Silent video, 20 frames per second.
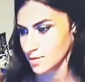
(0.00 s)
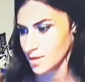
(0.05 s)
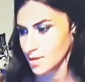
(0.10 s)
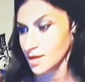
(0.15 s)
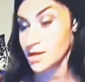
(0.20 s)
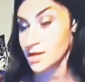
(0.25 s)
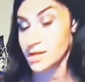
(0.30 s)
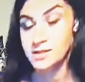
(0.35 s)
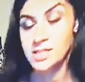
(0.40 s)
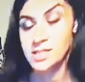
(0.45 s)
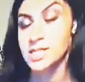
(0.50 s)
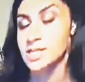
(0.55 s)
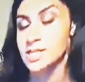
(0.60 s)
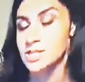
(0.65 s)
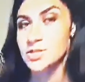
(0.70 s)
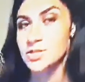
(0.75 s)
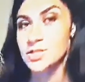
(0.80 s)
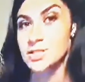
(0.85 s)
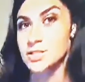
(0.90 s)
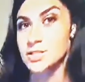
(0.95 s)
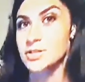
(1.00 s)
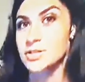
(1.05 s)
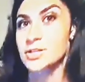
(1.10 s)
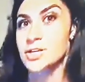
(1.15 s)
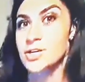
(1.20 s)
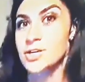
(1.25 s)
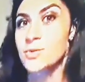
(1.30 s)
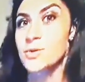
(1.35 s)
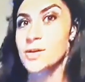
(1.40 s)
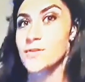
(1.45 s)
My teachers
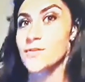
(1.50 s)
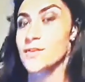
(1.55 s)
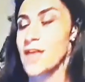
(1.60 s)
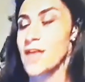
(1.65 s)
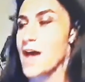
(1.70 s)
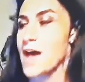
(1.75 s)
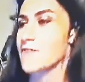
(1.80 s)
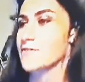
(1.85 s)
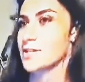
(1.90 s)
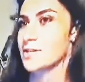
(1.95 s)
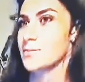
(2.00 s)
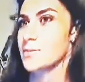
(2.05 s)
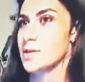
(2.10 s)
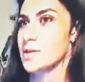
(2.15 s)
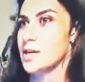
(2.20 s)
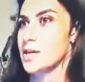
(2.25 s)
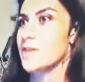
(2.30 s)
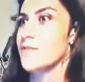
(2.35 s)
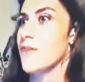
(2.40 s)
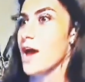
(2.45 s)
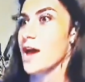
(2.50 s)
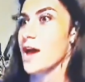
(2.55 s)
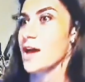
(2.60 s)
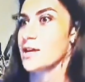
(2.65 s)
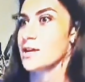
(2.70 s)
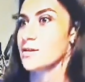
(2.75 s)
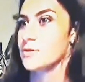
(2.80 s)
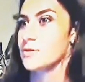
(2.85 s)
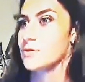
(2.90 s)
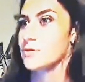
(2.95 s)
literally would have laughed at me if
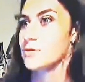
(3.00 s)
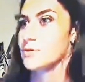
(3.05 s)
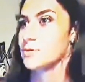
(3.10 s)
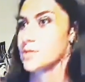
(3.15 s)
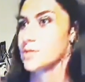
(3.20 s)
I was.